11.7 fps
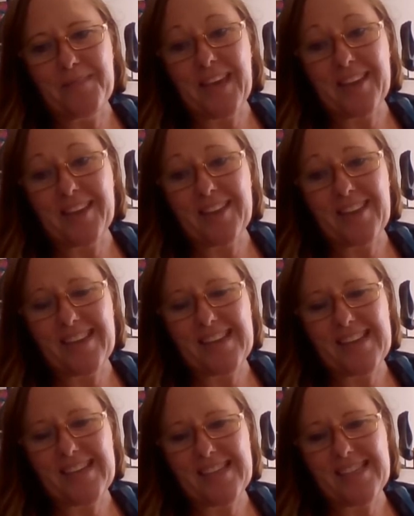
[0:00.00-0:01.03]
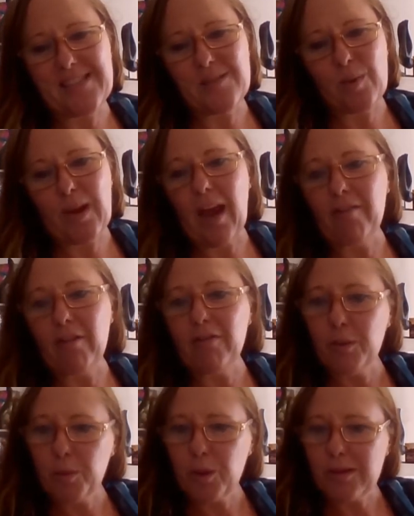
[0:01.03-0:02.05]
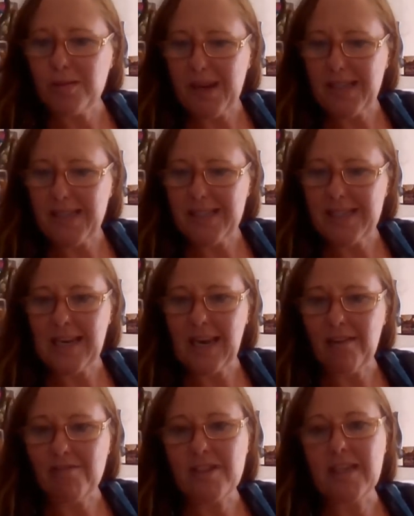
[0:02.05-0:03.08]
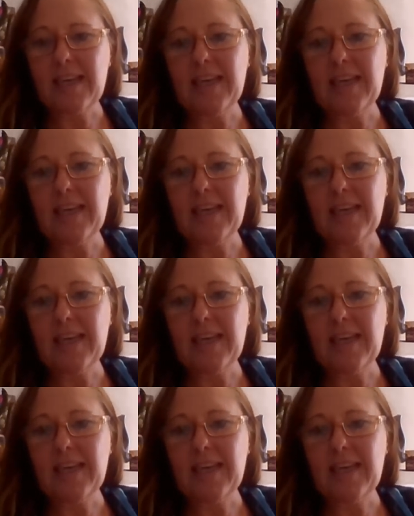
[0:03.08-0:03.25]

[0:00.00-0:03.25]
the other thing is we have a few more spaces left